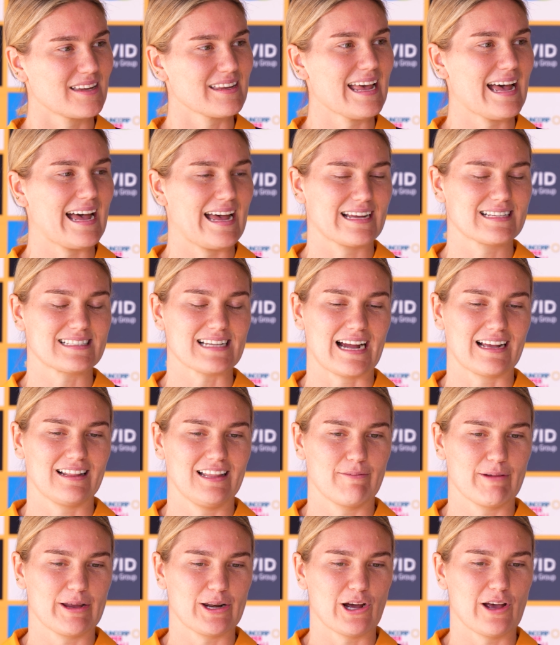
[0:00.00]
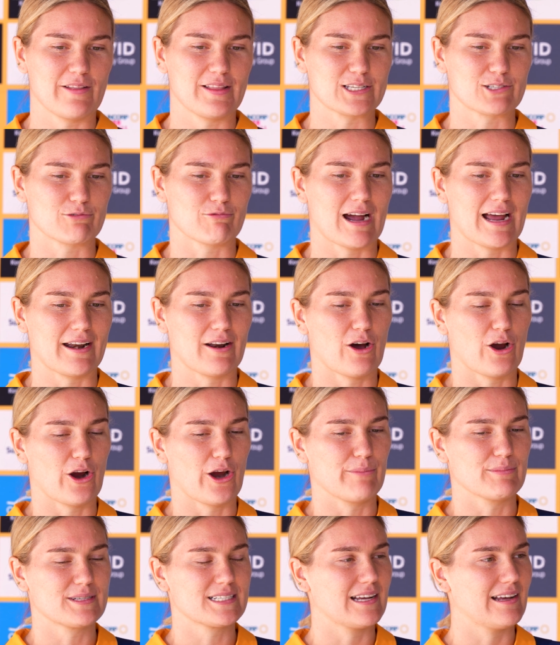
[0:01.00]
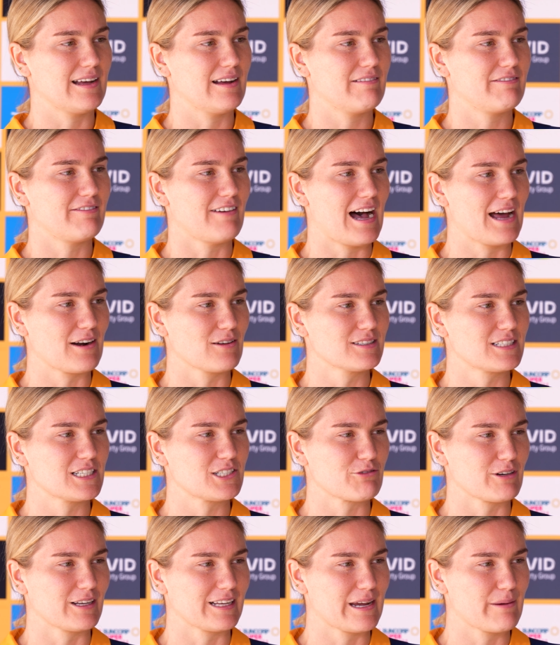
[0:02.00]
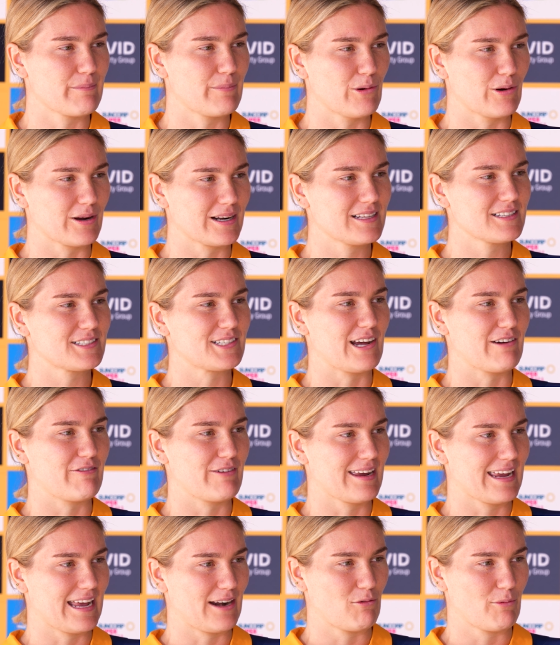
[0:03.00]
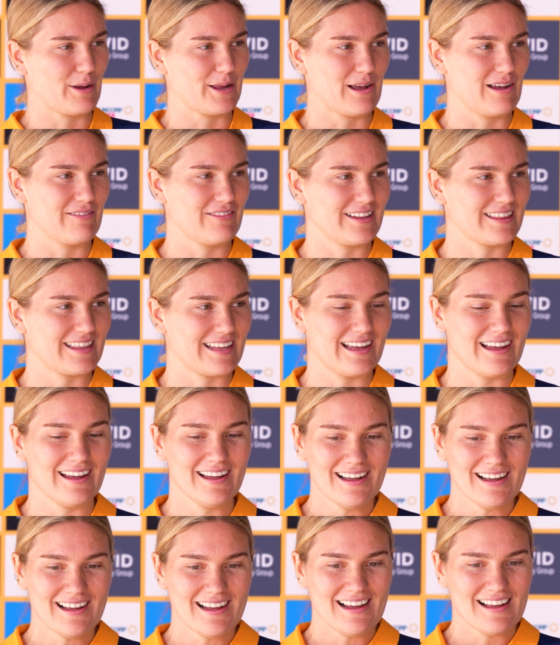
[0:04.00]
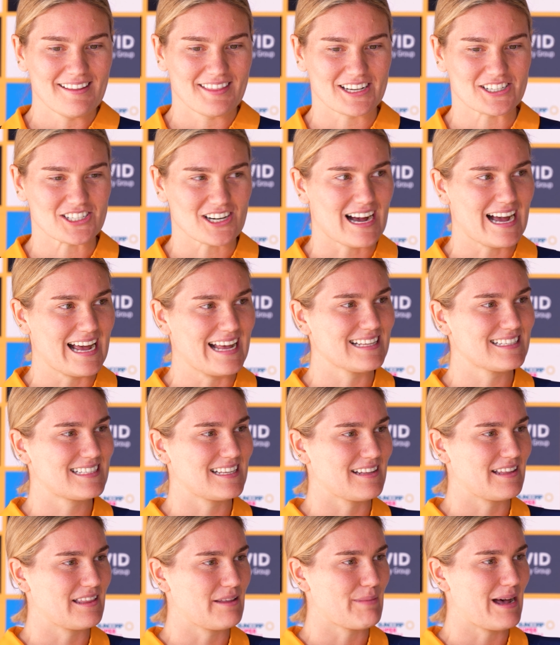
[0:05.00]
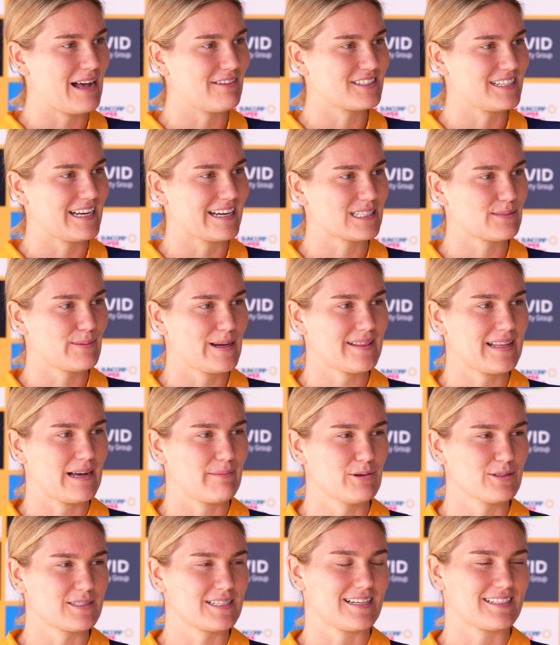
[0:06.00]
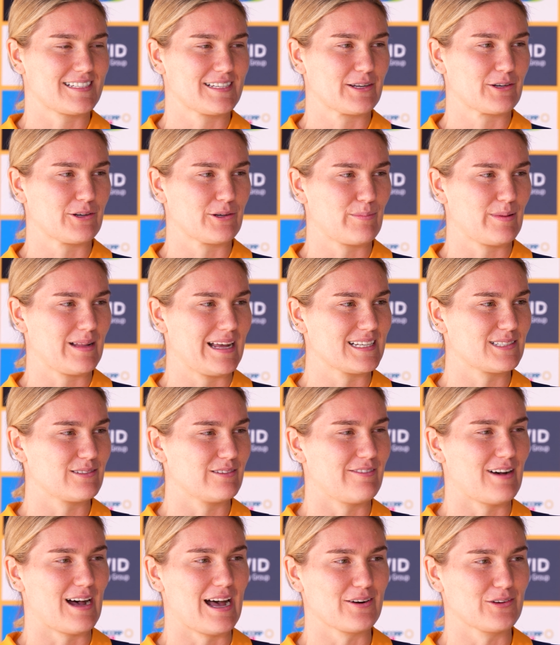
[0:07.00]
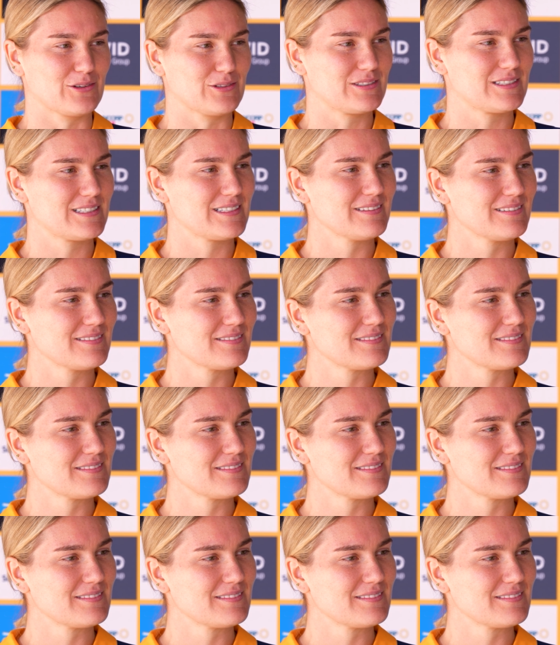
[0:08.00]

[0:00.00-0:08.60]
Yeah, exactly. And we know this run home to finals is really important. So if we can get a win over the the Giants and then the Mavs next week, that puts us in a good place for finals